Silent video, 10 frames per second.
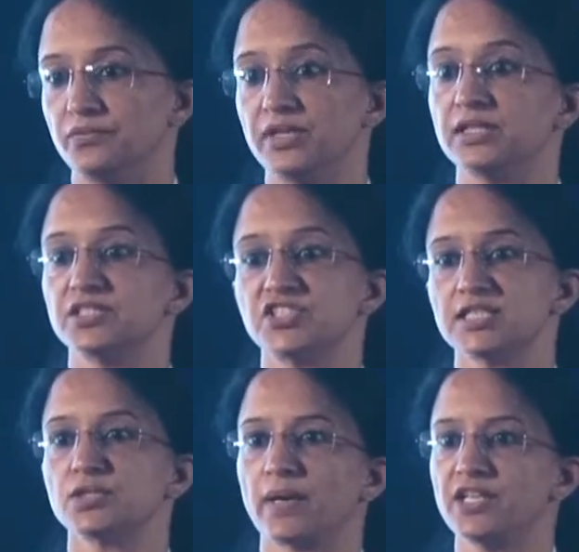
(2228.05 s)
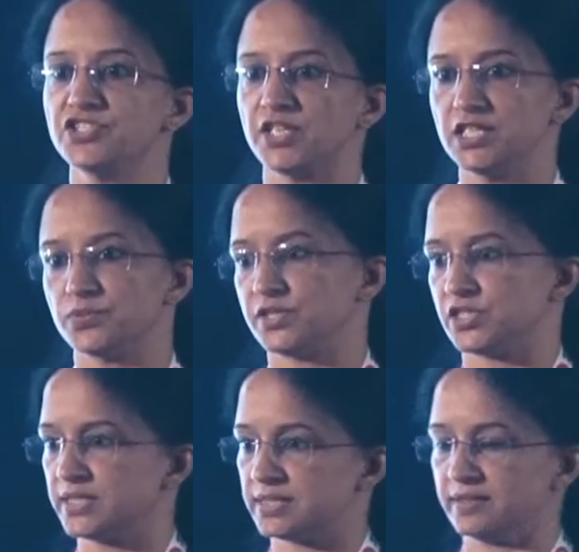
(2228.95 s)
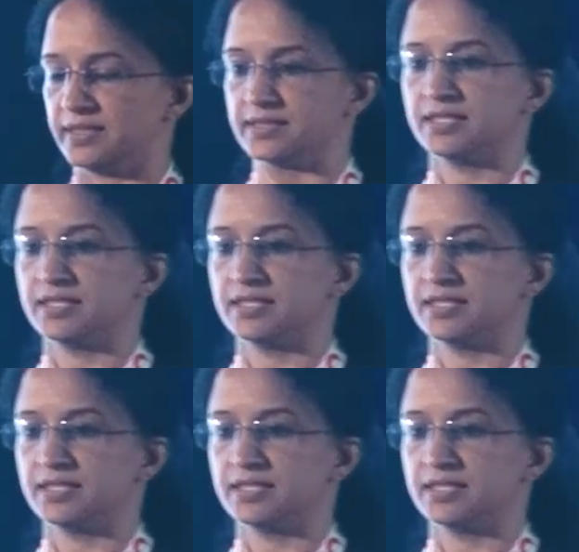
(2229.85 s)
with just one change, which is this,